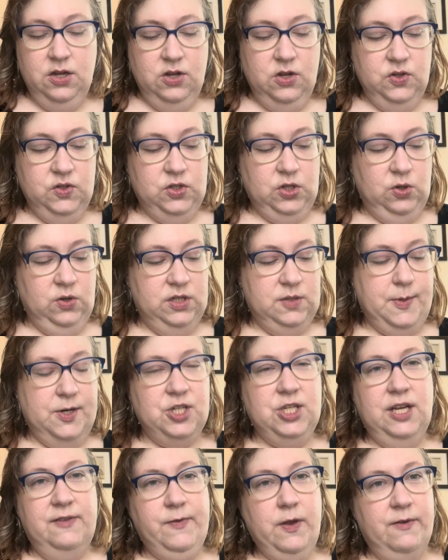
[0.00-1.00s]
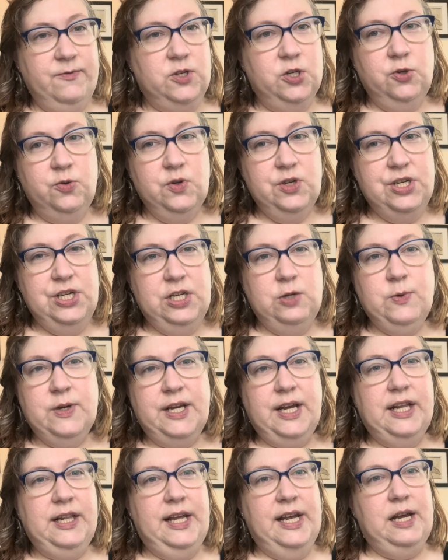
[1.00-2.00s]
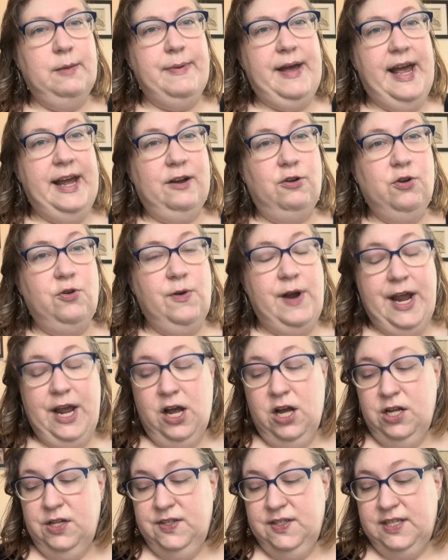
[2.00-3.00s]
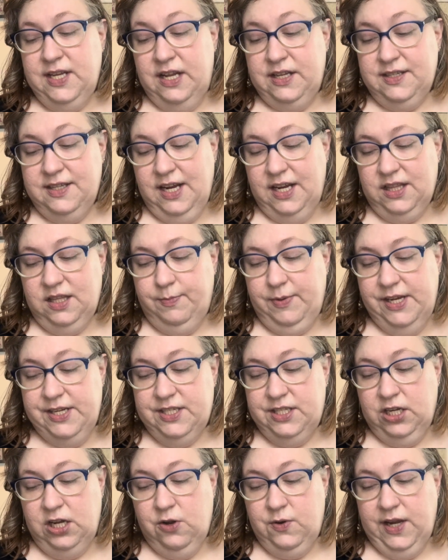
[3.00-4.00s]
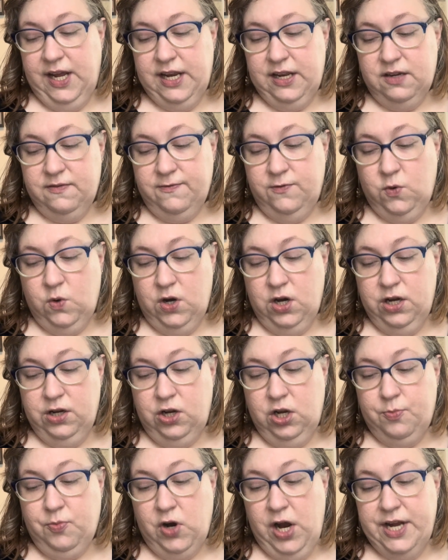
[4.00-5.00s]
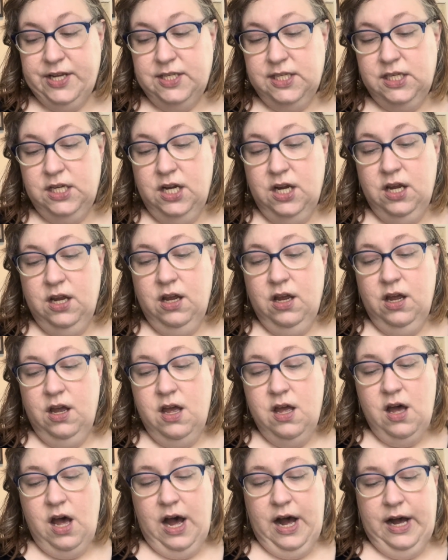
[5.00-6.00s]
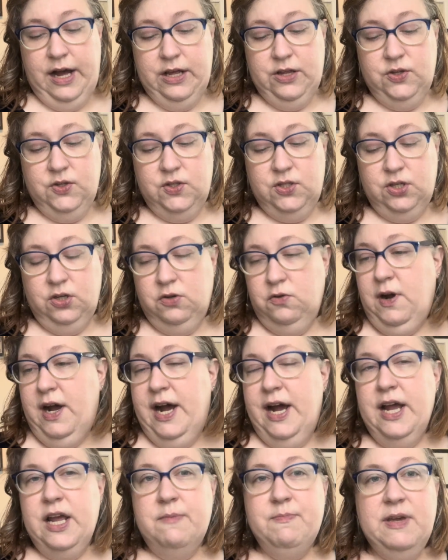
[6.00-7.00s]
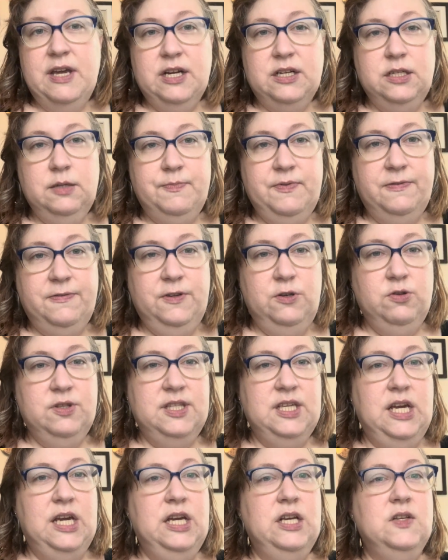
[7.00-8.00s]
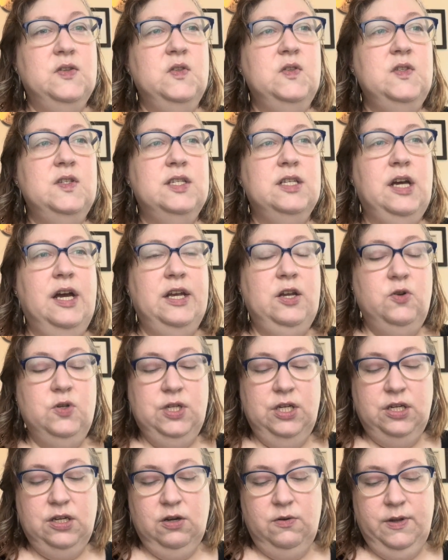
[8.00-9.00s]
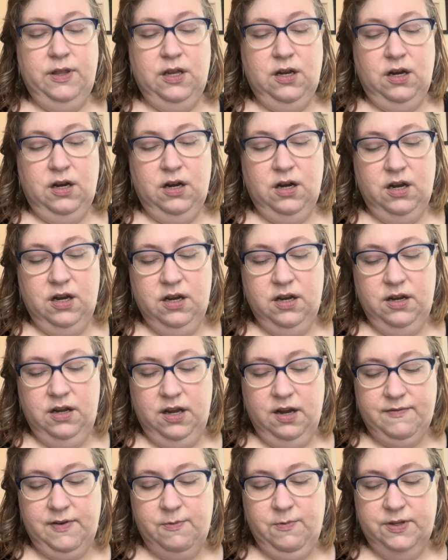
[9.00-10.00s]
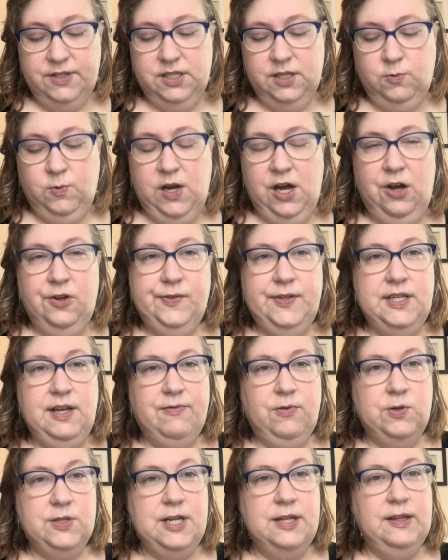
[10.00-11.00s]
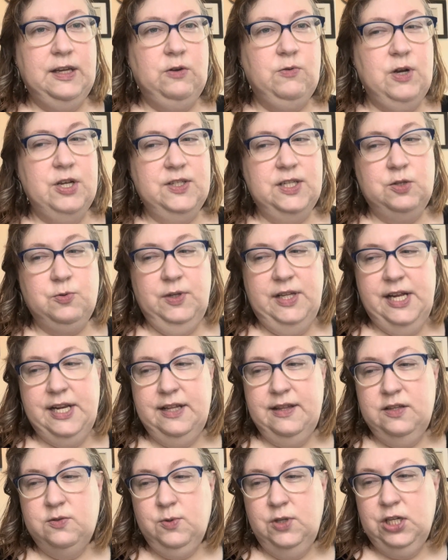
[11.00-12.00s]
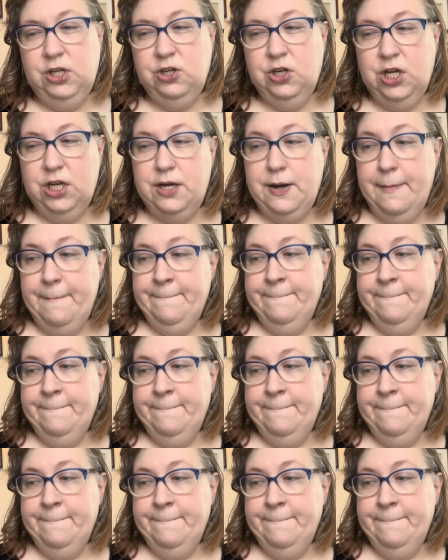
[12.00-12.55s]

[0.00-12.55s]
So especially if you have children and you want to get like a bag of crayons, that's like the place to go to get it for a good price. So I picked up a few things. I usually go in there every once in a while and see if there's anything cross-stitch related that's really good.